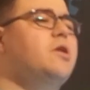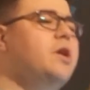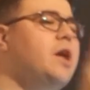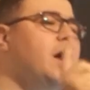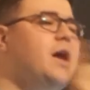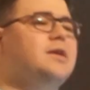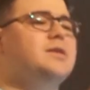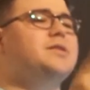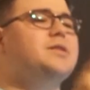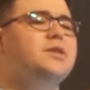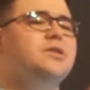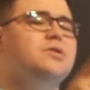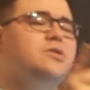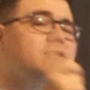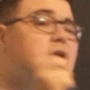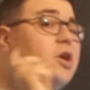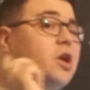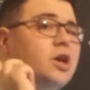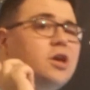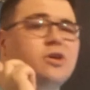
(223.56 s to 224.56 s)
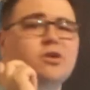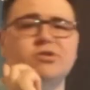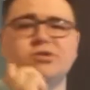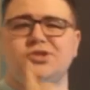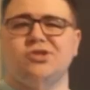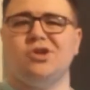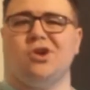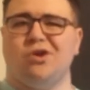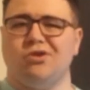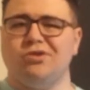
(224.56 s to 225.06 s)
Yeah, Caesar. You're
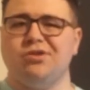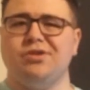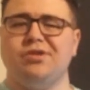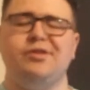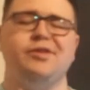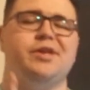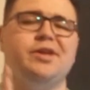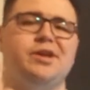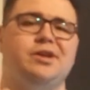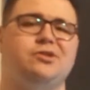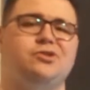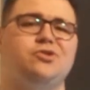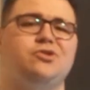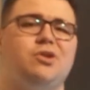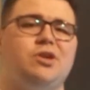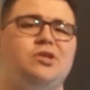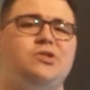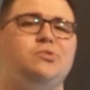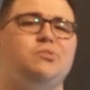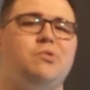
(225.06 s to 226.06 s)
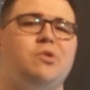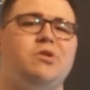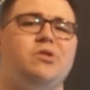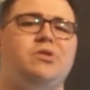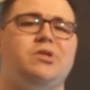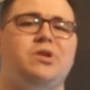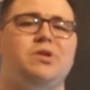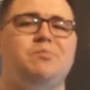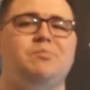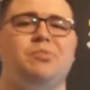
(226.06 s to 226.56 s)
totally a
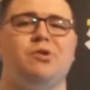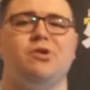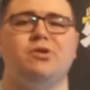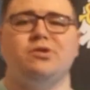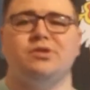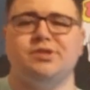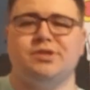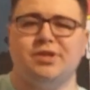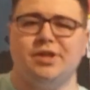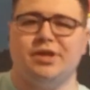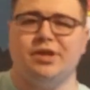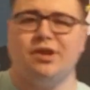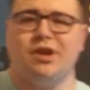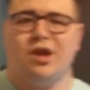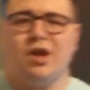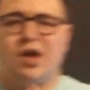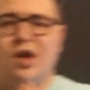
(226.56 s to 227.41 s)
trustworthy person.